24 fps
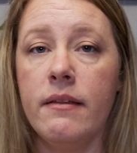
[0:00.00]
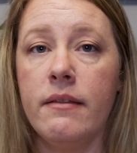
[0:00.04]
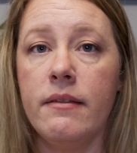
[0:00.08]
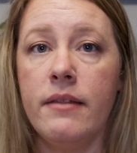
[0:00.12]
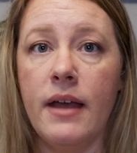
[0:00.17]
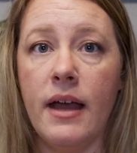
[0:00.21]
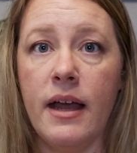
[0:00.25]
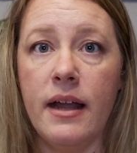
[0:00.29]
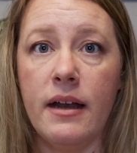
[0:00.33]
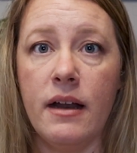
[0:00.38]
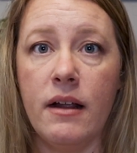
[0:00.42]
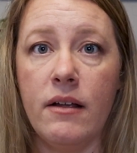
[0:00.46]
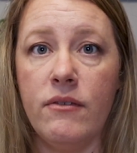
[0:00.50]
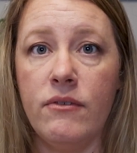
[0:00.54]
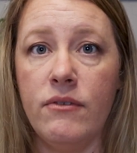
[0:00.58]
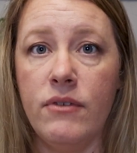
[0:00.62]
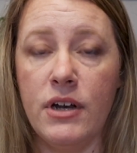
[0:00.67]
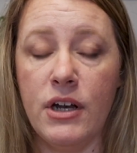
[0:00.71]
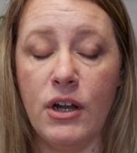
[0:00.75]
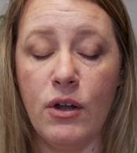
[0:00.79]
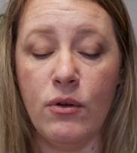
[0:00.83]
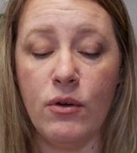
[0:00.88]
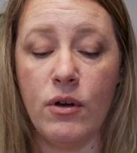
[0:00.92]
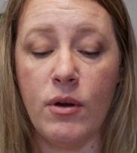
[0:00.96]
Then
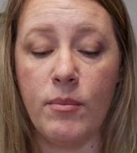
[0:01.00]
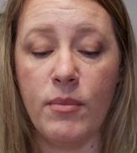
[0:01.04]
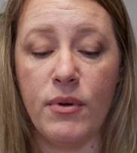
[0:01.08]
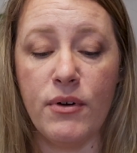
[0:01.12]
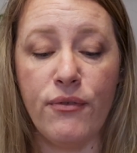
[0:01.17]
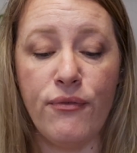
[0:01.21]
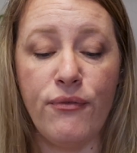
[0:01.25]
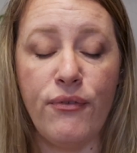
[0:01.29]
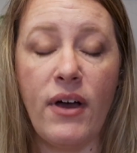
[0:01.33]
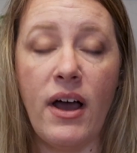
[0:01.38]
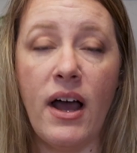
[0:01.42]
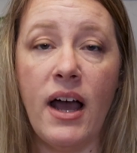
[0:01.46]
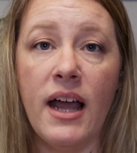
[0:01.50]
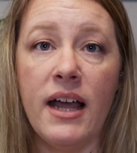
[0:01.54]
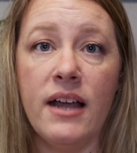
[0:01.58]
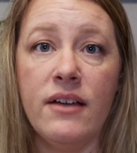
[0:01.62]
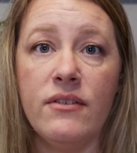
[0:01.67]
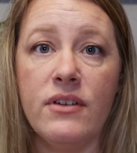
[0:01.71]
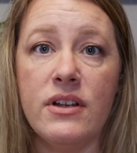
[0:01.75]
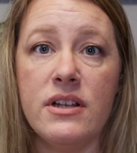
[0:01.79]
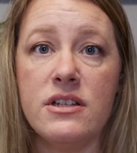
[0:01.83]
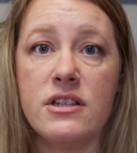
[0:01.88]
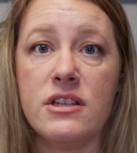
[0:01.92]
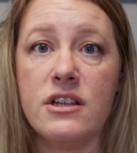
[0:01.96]
video number
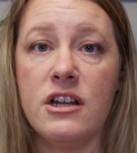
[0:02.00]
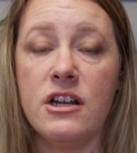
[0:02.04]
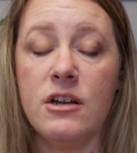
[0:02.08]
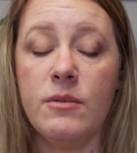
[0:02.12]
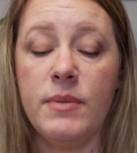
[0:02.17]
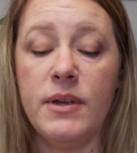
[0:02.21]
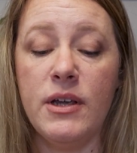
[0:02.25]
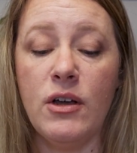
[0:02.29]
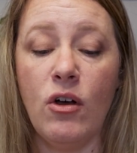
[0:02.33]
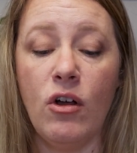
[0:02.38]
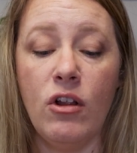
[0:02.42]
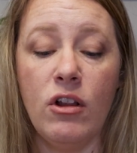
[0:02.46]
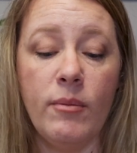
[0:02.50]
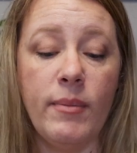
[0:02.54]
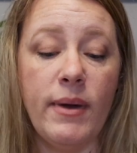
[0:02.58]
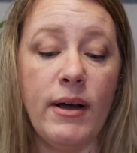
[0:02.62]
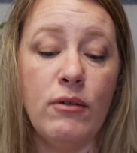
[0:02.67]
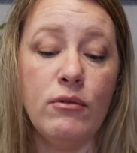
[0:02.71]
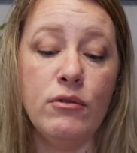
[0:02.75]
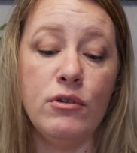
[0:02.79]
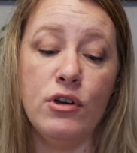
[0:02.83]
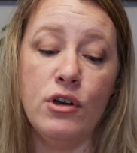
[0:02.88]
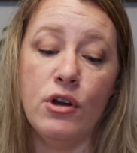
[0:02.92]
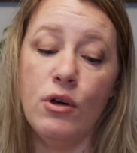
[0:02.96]
five is going to be all
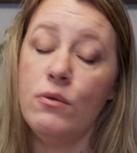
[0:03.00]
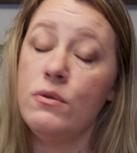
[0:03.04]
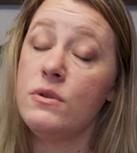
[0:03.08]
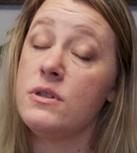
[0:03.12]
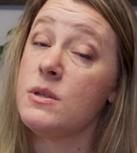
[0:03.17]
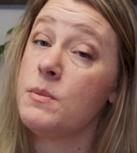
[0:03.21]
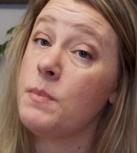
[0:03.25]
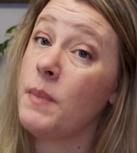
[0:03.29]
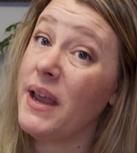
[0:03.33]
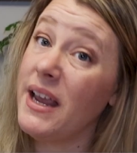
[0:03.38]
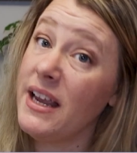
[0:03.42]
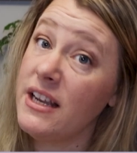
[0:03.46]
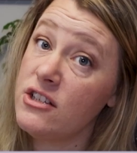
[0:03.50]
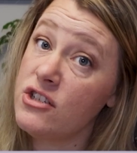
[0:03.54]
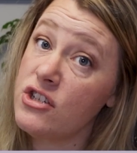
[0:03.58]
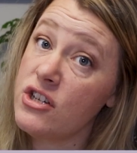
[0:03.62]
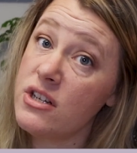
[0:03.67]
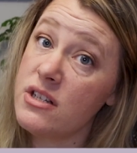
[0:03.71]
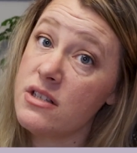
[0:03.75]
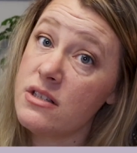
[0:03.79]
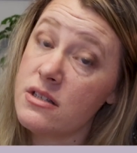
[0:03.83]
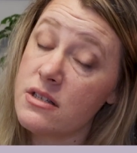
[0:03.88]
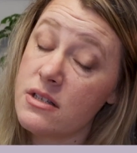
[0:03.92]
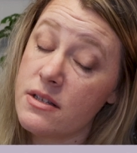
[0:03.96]
about notes
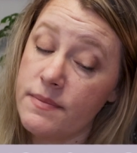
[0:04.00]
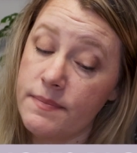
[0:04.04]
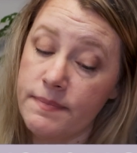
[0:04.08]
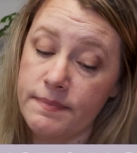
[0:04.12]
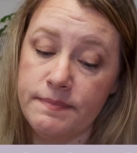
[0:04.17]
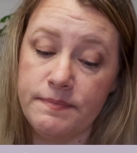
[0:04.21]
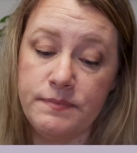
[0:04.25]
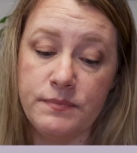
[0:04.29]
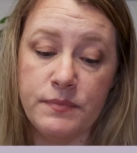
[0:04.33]
pages.